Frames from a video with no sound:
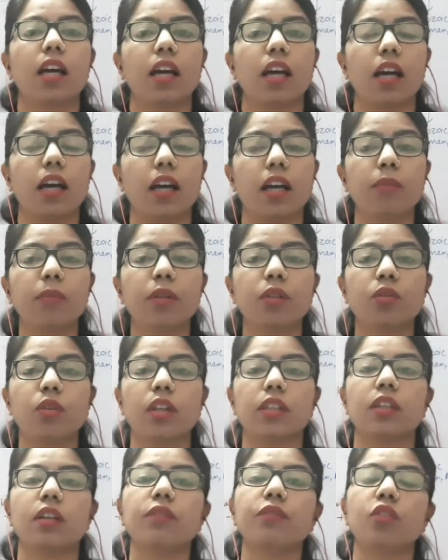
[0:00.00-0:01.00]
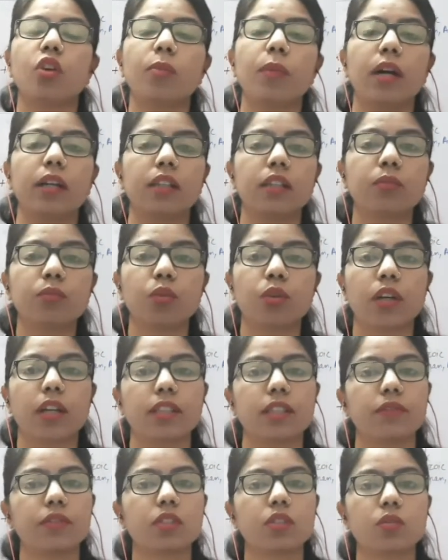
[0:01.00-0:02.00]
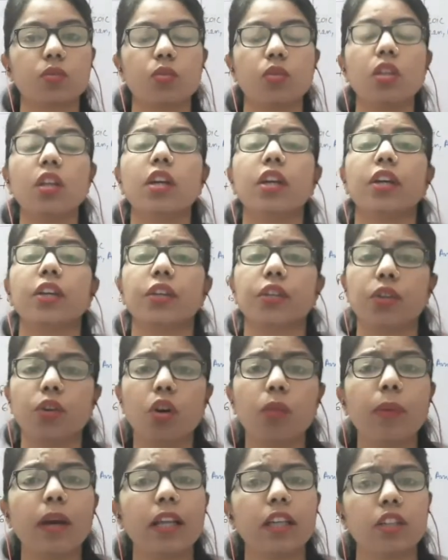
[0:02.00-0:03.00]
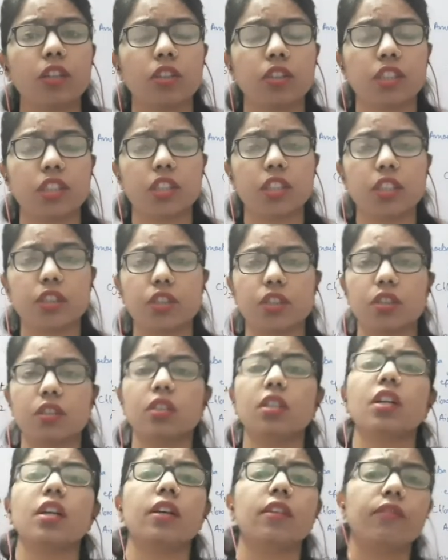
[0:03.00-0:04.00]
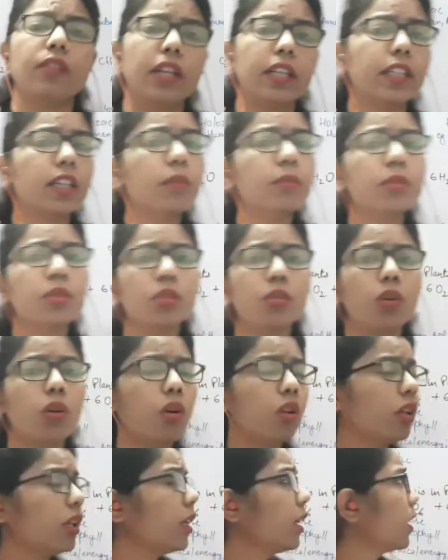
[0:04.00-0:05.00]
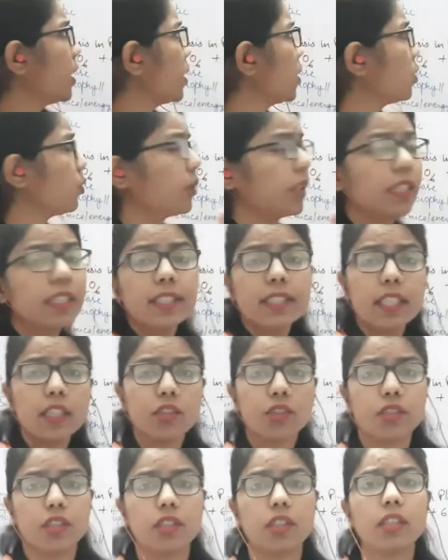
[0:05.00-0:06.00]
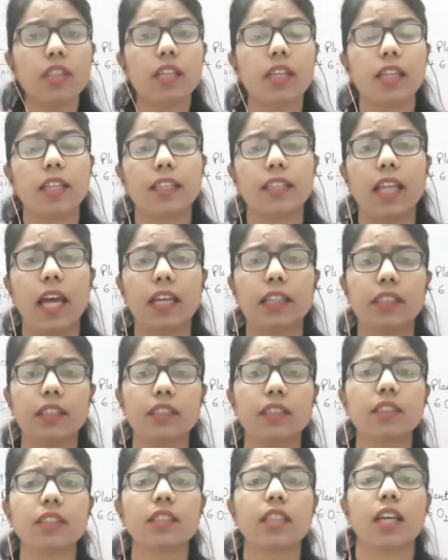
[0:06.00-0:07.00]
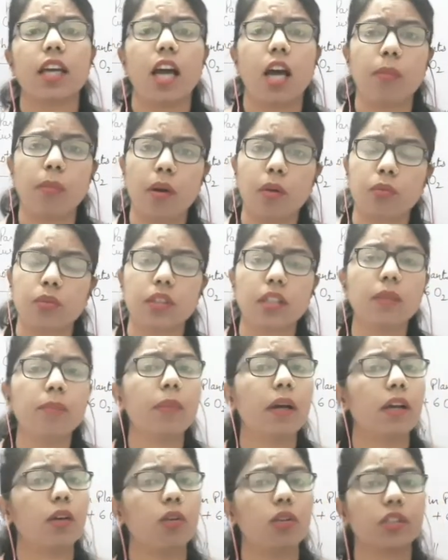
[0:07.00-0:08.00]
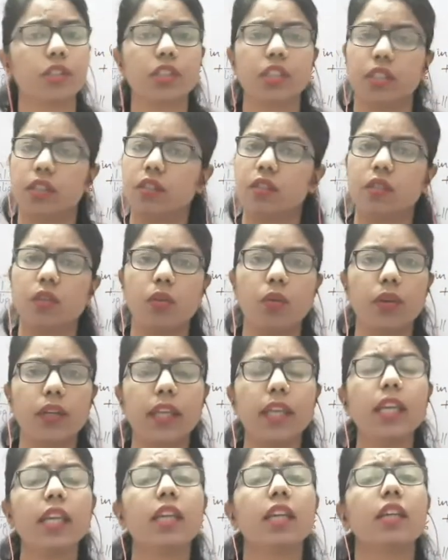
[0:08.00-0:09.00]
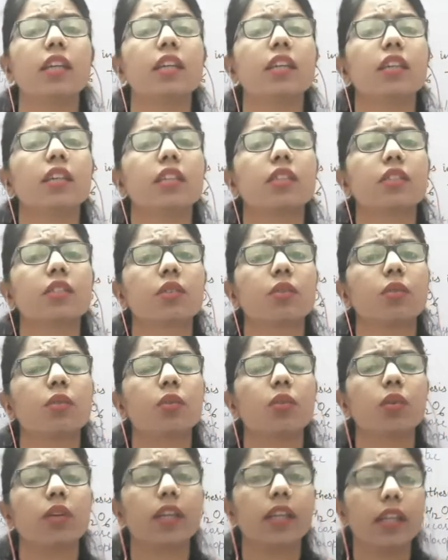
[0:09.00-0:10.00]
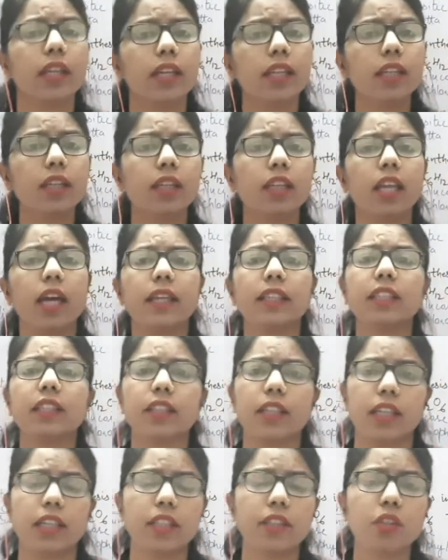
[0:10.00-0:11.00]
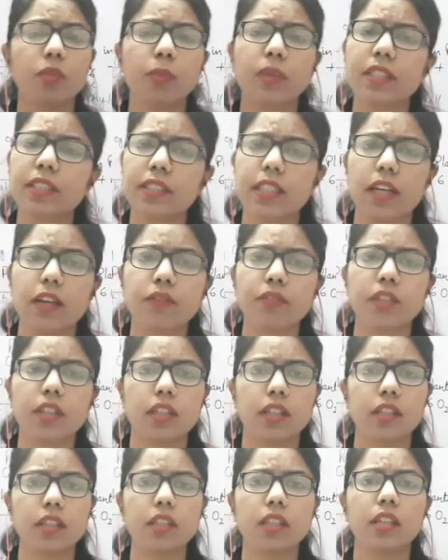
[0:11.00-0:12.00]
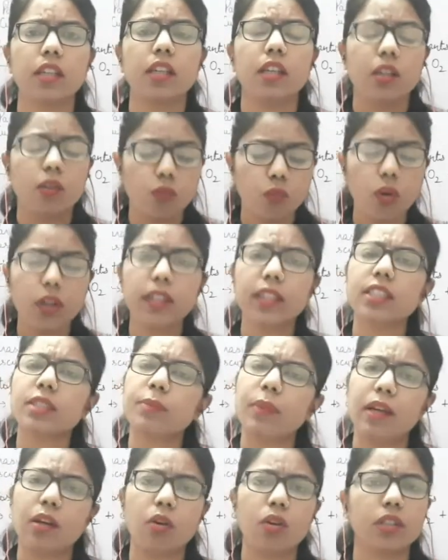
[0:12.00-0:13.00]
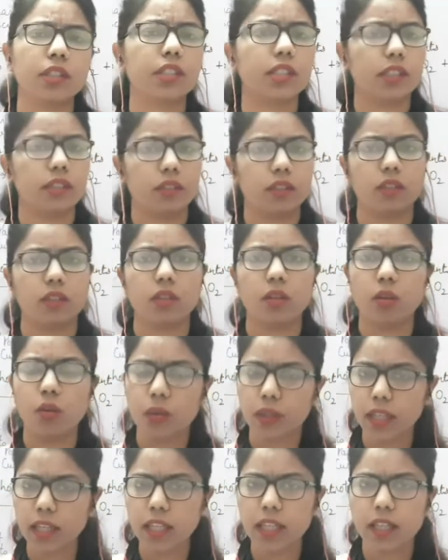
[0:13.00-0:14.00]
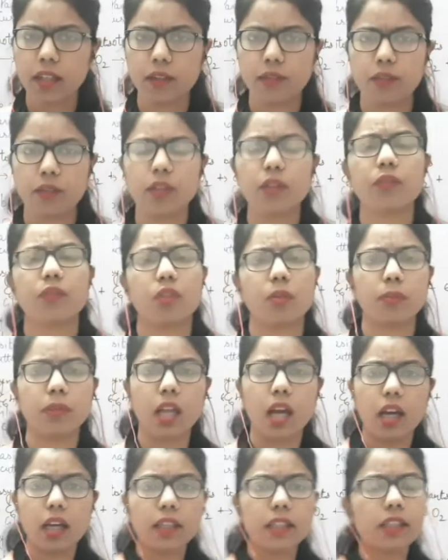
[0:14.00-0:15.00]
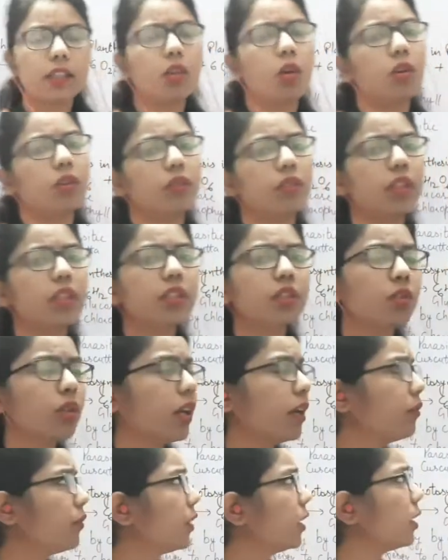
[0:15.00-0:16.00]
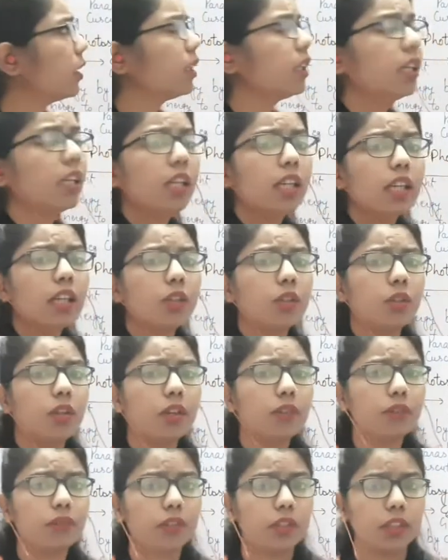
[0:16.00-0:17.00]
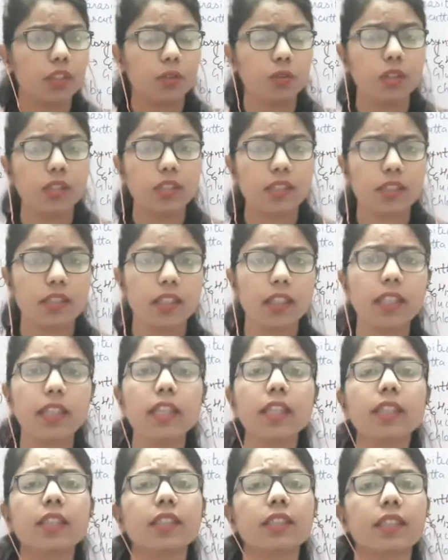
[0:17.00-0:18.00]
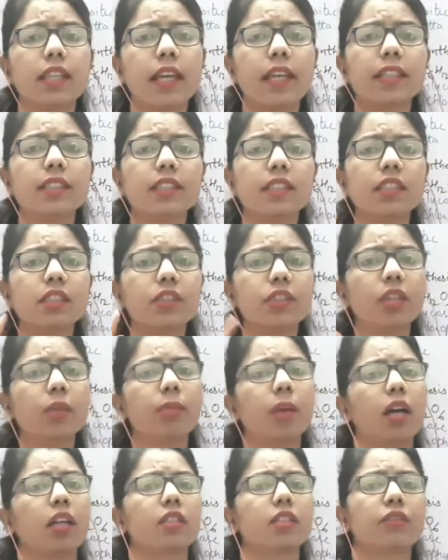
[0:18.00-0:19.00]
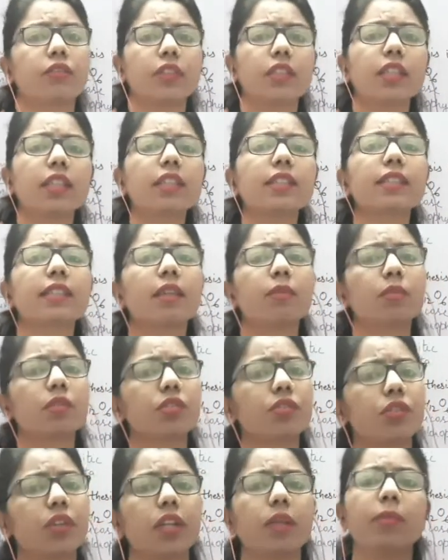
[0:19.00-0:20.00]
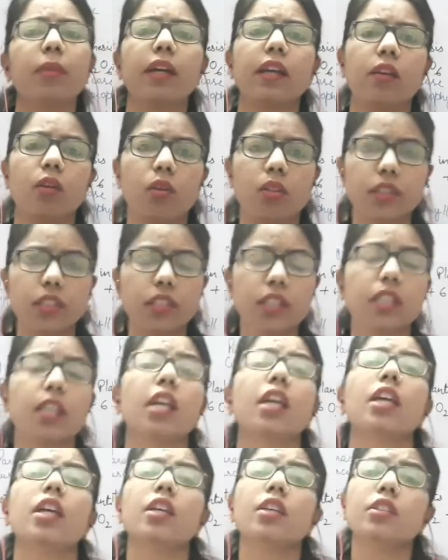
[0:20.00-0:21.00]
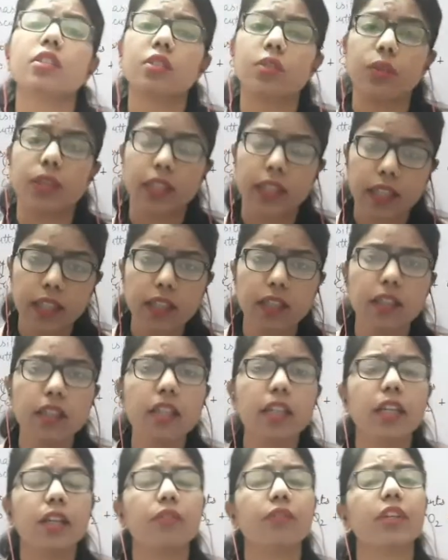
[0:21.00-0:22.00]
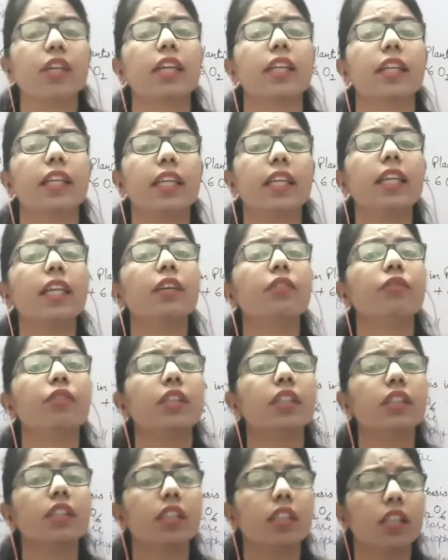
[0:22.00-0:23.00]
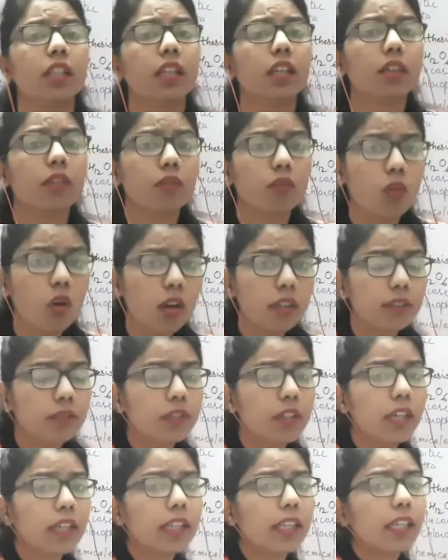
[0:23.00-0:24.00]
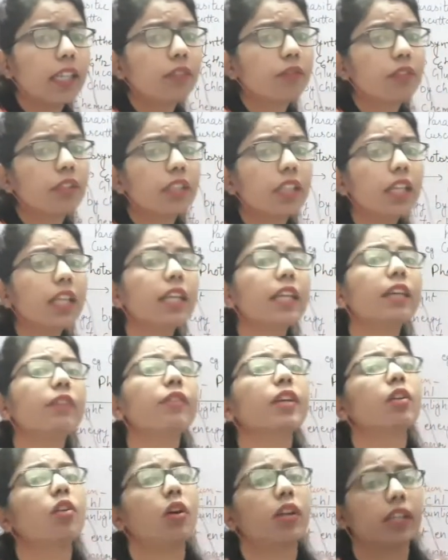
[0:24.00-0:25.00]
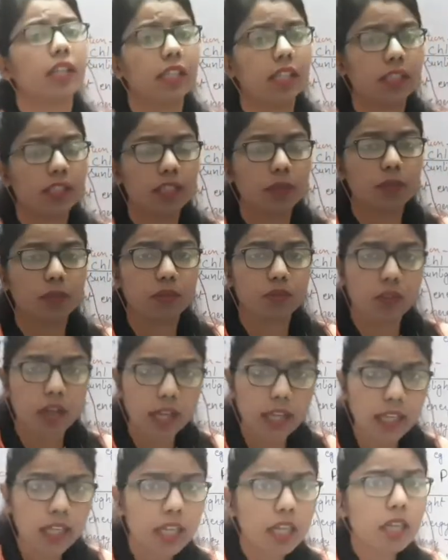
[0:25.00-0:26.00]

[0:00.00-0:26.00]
I am Anuradha from Adult Progressive School, your biology teacher. Welcomes you all in today's session that is about the biology. Okay, so in ninth grade you must have done what is biology. Okay, from ninth onwards you are studying science in three parts: physics, chemistry, and biology. So here we are dealing with what? We are dealing with the living organisms. Why?